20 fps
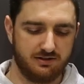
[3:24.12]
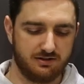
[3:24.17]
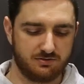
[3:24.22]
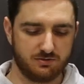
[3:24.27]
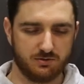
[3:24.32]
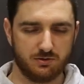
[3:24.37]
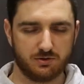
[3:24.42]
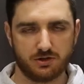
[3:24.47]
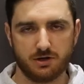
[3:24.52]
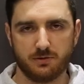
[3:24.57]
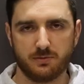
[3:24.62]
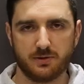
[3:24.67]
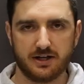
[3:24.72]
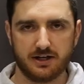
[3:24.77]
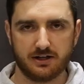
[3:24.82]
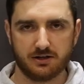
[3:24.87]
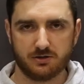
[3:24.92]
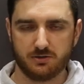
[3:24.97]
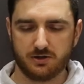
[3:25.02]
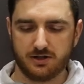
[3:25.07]
this will
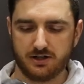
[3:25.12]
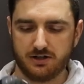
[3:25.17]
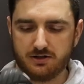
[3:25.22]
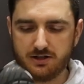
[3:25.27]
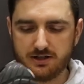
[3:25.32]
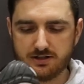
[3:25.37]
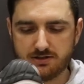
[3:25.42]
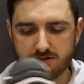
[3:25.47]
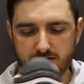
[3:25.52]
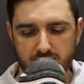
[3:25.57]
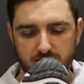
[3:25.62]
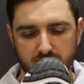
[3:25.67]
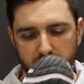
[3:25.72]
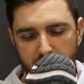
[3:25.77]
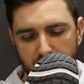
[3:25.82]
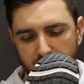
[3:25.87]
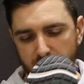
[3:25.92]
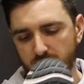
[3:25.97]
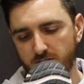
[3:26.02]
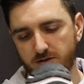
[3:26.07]
accommodate it quite nicely.
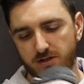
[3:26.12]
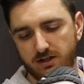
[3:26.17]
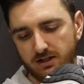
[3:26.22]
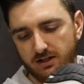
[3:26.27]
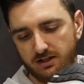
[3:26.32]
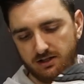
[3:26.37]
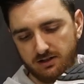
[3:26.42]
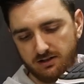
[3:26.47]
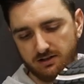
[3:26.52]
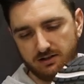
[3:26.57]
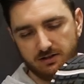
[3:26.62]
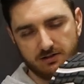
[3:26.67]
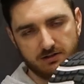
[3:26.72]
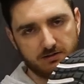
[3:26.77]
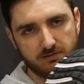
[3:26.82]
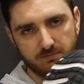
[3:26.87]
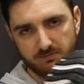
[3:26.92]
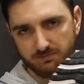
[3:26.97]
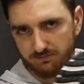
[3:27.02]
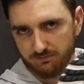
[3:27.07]
Looking at
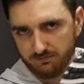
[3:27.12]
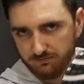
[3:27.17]
your